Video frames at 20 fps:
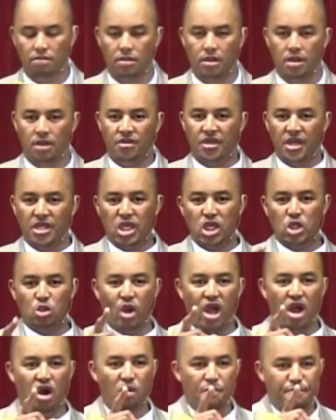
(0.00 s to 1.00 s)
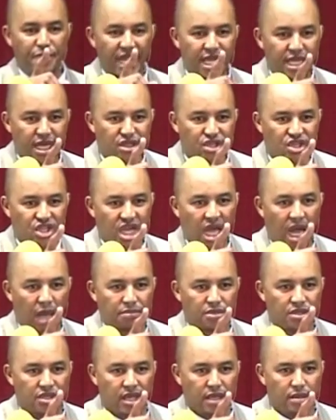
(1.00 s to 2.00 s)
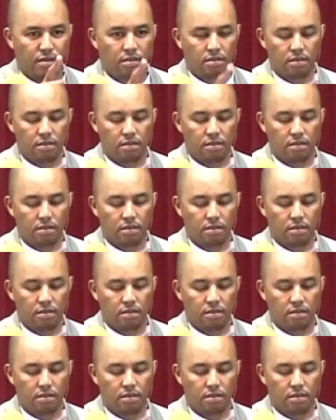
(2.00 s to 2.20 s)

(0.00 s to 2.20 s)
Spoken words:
And this is where obedience comes in.